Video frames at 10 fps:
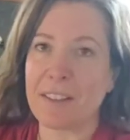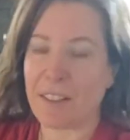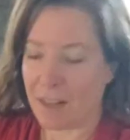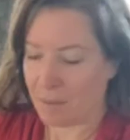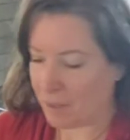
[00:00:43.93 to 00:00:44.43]

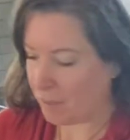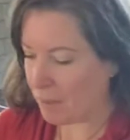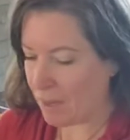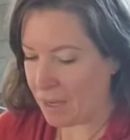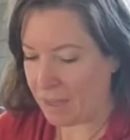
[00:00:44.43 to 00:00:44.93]
Today I'm going to
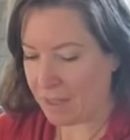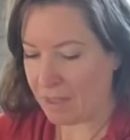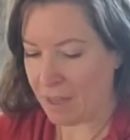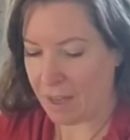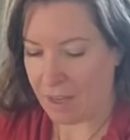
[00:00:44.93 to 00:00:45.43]
be
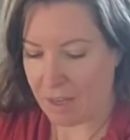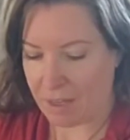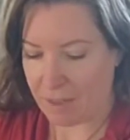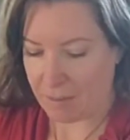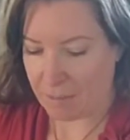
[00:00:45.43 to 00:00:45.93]
making
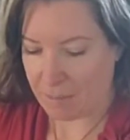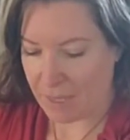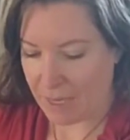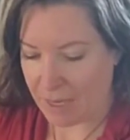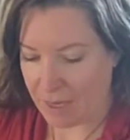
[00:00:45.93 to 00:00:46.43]
a
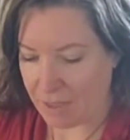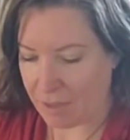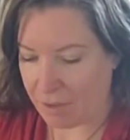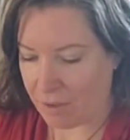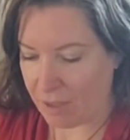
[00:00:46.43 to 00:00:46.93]
banana
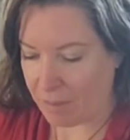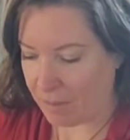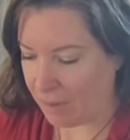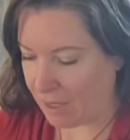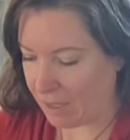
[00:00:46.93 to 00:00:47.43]
ice
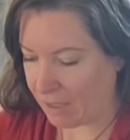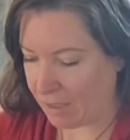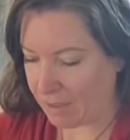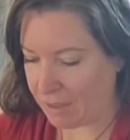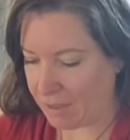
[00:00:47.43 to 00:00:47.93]
cream that
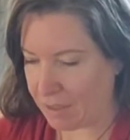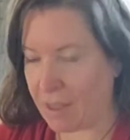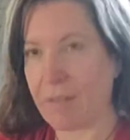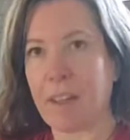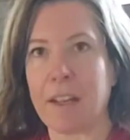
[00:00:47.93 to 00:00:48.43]
is
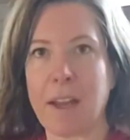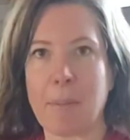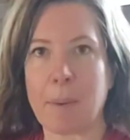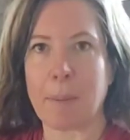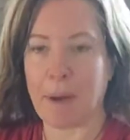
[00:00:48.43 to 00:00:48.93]
kind of like an
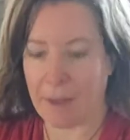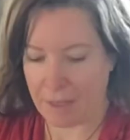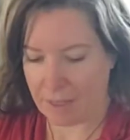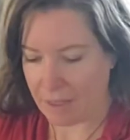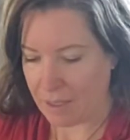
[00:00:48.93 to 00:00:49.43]
apple
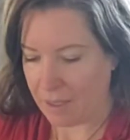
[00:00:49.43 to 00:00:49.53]
pie.